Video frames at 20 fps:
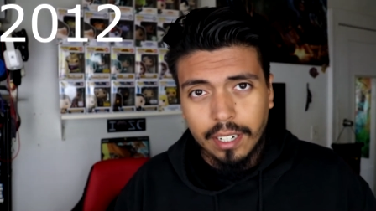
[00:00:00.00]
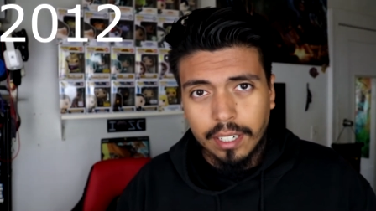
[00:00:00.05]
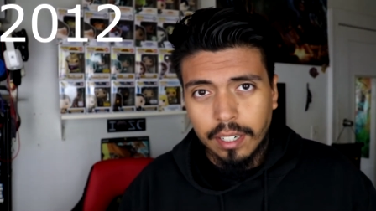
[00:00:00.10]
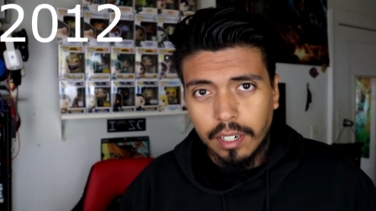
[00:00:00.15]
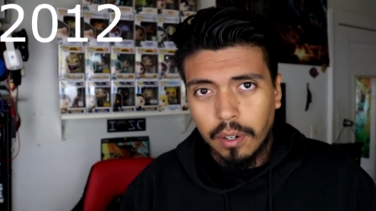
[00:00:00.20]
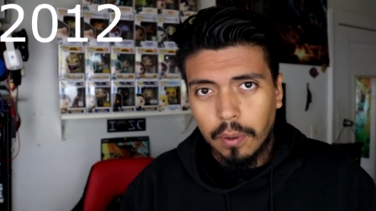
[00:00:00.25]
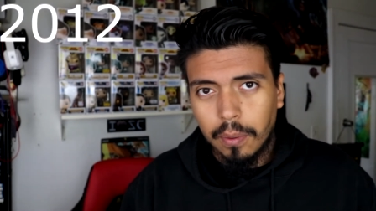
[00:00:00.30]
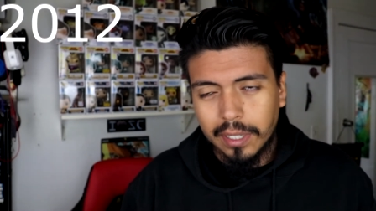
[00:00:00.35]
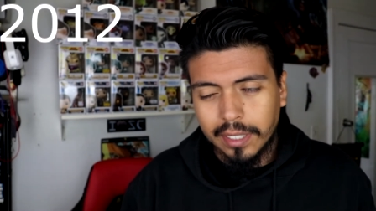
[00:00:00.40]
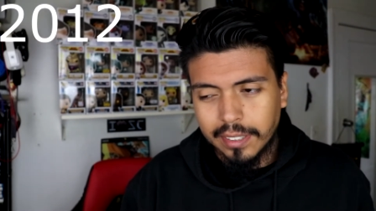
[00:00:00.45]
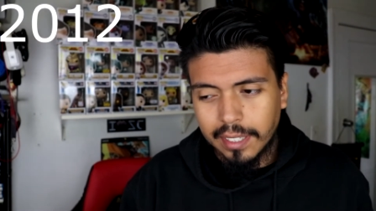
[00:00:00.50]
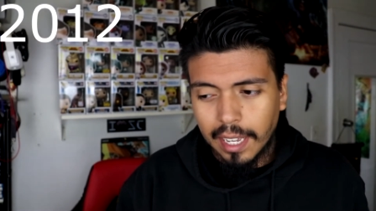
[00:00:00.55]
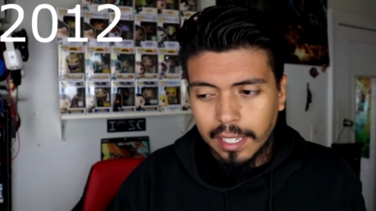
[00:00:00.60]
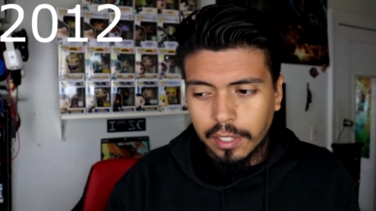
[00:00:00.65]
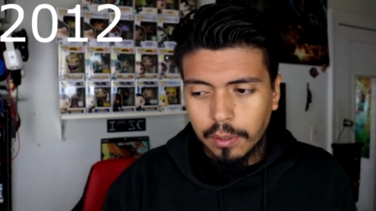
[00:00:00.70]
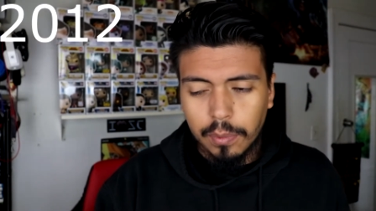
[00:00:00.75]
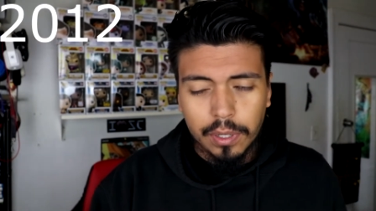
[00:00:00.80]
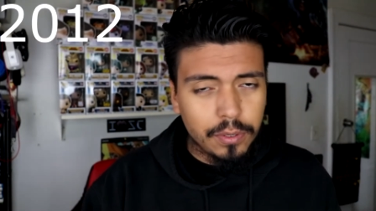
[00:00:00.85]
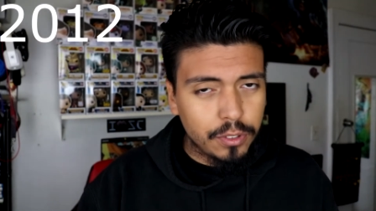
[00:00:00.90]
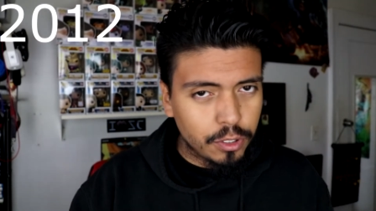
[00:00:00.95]
I don't know
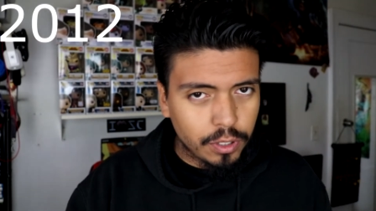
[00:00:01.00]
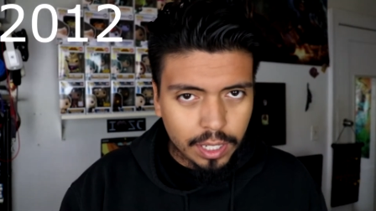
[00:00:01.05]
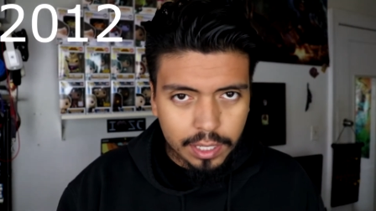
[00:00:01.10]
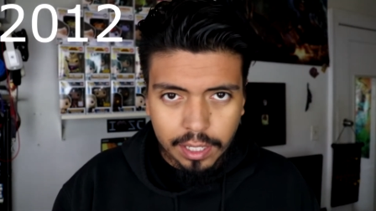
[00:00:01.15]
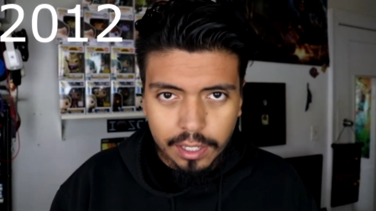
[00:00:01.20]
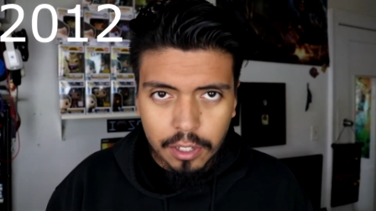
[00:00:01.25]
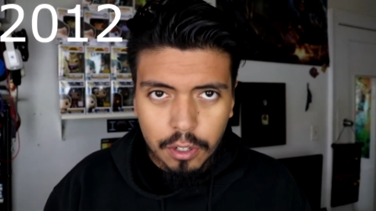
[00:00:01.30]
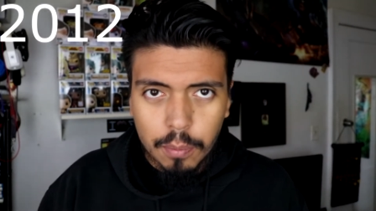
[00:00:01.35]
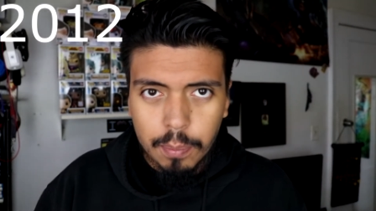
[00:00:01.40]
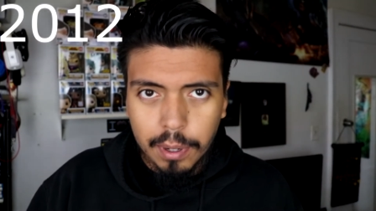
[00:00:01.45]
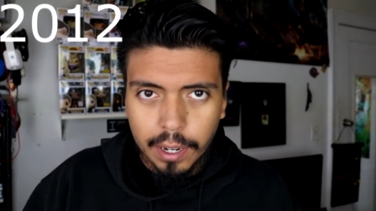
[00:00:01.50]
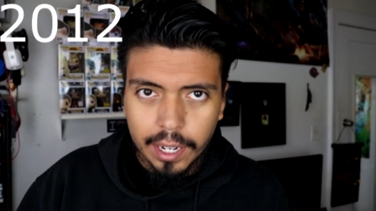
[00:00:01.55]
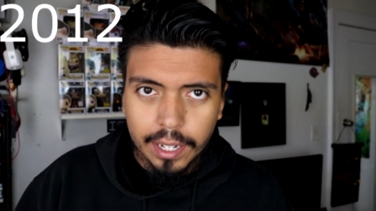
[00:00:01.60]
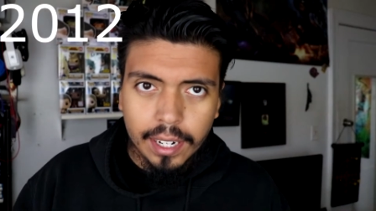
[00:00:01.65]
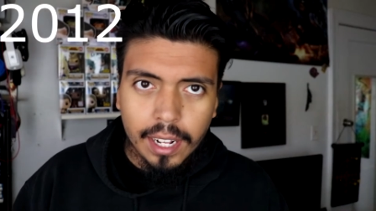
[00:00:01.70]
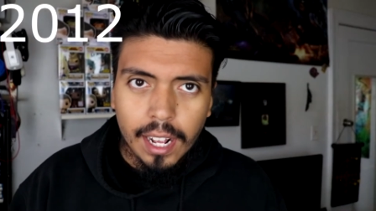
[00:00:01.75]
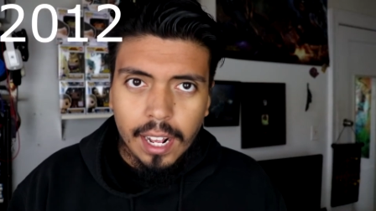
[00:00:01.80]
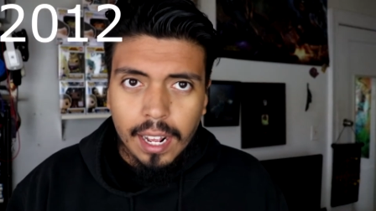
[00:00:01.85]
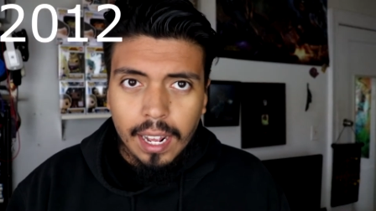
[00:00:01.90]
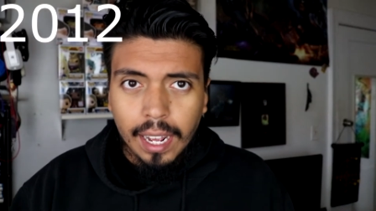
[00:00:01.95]
exactly what he was trying to do, but
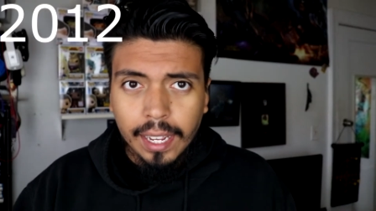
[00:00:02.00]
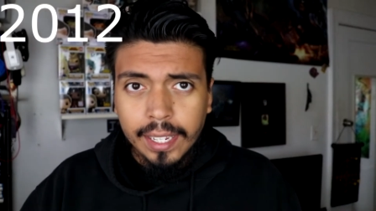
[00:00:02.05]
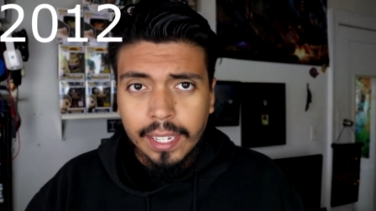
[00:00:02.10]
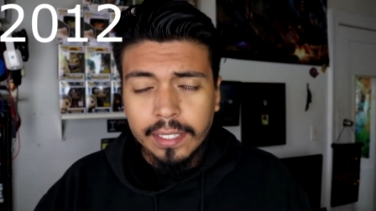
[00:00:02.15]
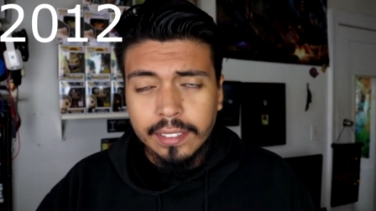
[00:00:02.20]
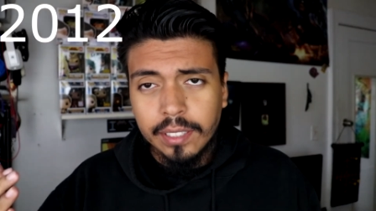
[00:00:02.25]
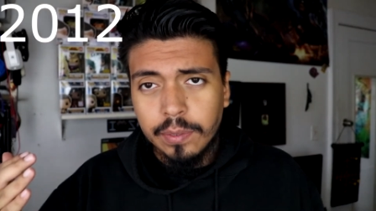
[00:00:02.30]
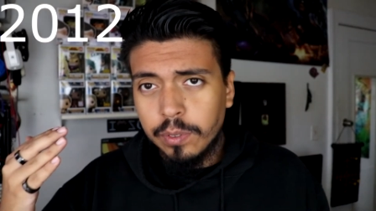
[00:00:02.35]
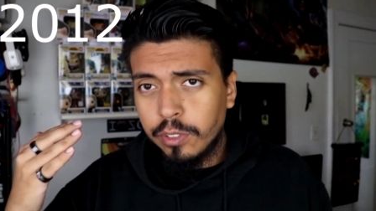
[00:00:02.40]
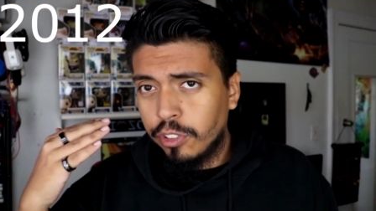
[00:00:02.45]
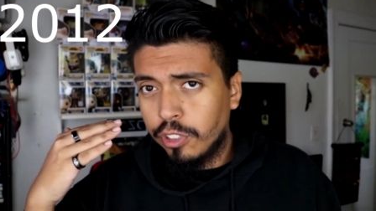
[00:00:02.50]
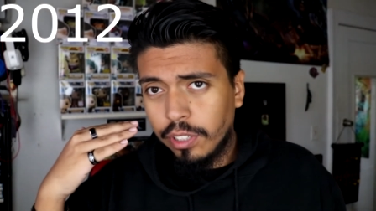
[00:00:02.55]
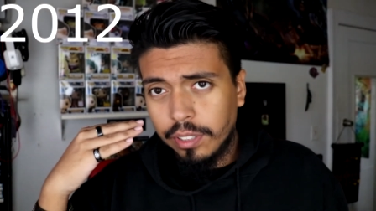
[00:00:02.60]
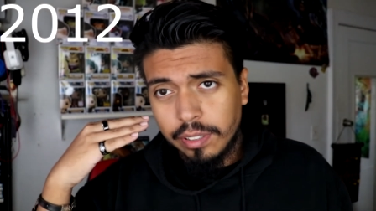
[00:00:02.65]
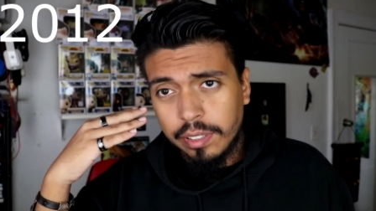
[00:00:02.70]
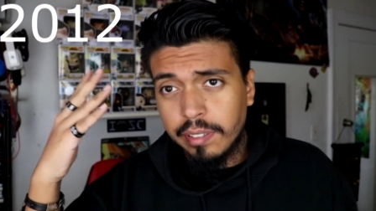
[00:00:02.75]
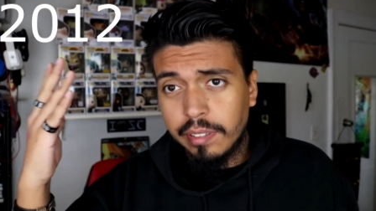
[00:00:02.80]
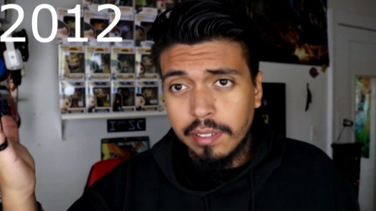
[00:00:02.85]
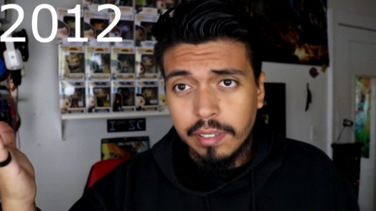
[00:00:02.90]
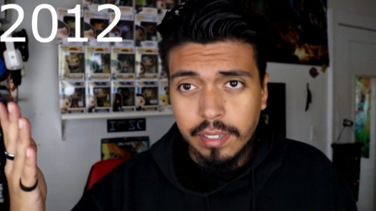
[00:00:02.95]
I guess he was
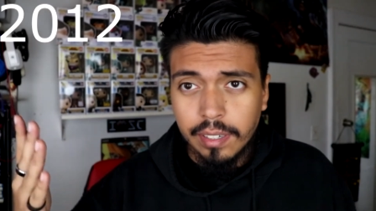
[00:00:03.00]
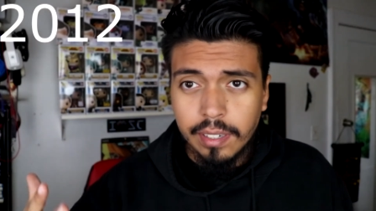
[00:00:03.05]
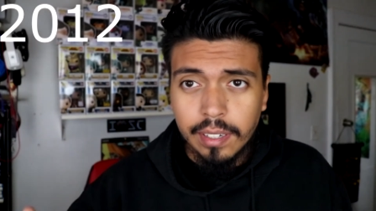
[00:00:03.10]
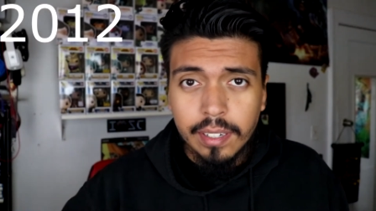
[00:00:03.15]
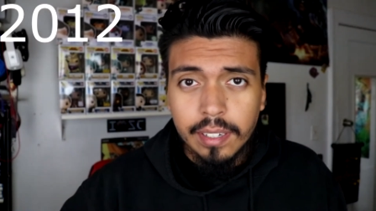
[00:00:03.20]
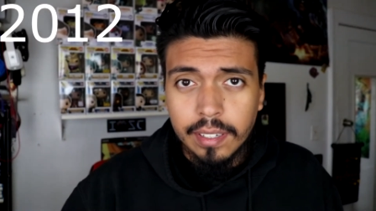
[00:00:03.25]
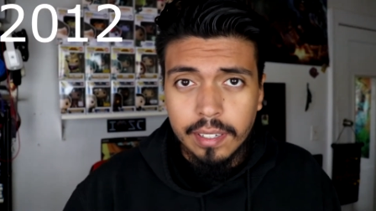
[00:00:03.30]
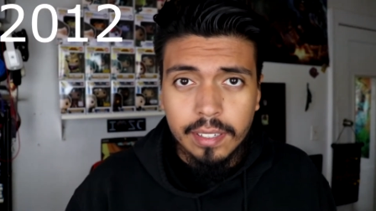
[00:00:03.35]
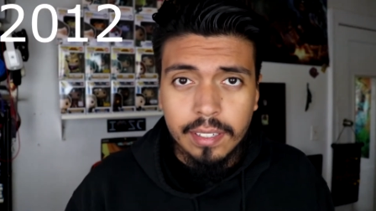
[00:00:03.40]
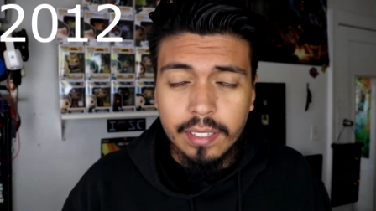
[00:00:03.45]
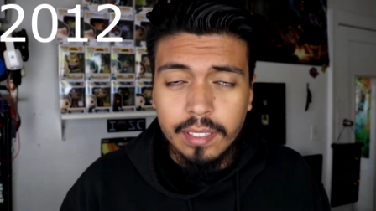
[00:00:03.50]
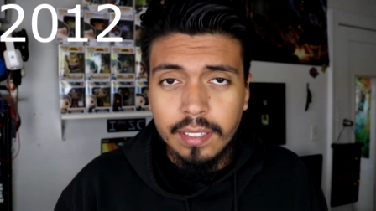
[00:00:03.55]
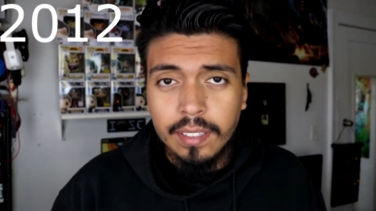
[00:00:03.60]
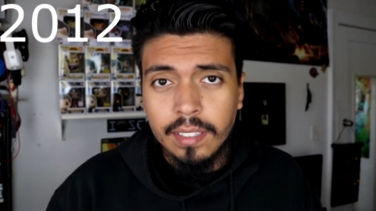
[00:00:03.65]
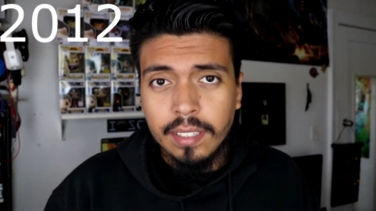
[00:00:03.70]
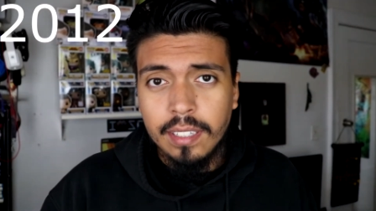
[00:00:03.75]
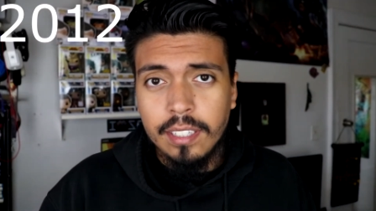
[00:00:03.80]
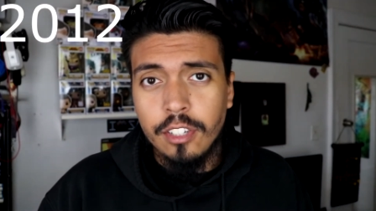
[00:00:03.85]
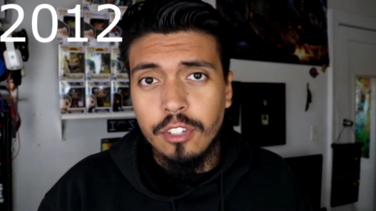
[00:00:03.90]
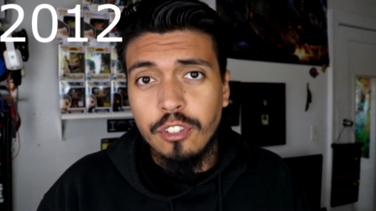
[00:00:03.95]
just
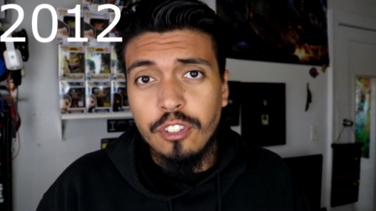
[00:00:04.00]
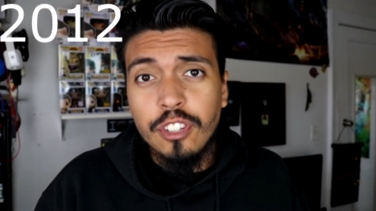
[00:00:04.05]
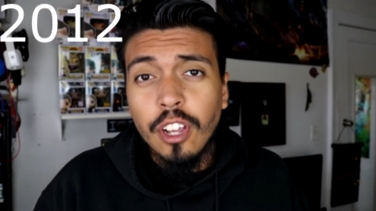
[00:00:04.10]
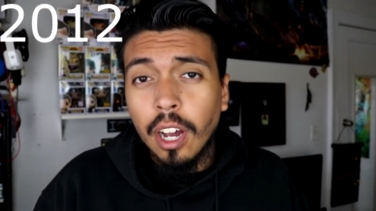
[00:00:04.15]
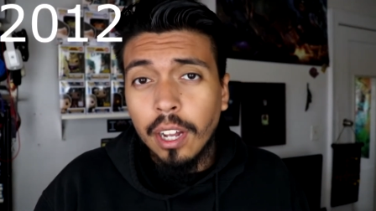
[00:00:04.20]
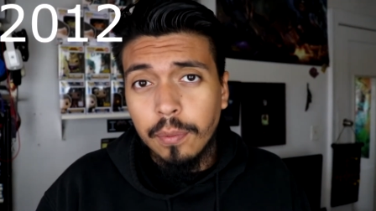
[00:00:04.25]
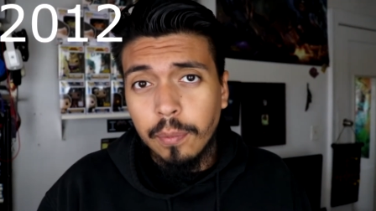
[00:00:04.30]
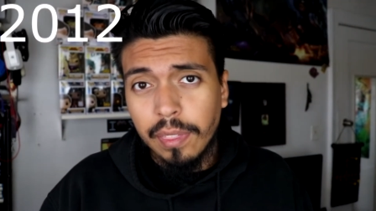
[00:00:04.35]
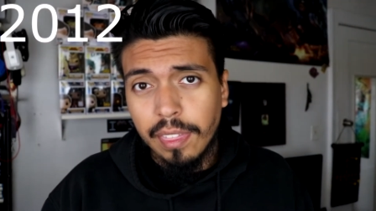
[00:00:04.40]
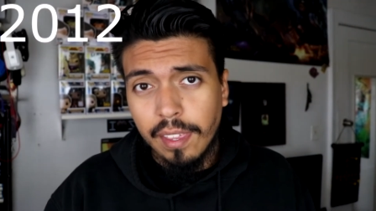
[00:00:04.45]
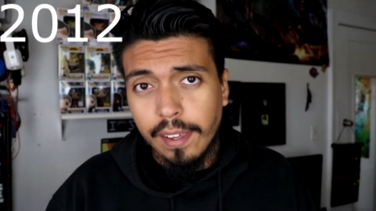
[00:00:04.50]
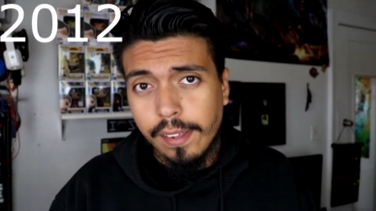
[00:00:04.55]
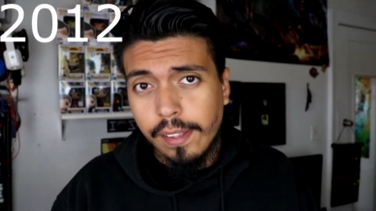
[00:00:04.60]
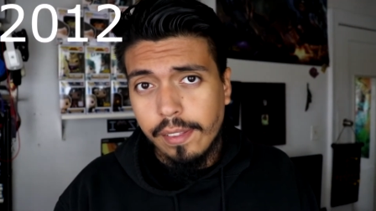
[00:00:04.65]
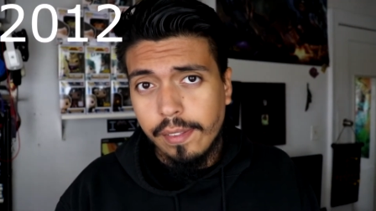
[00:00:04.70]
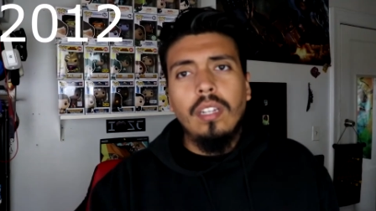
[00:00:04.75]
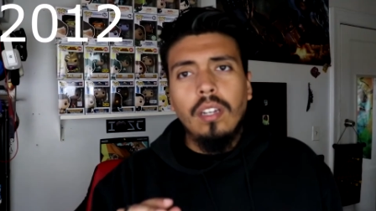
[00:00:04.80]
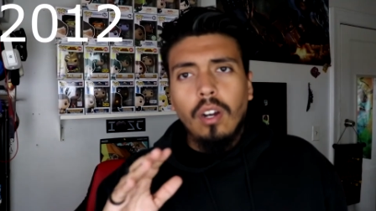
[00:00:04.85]
done with it.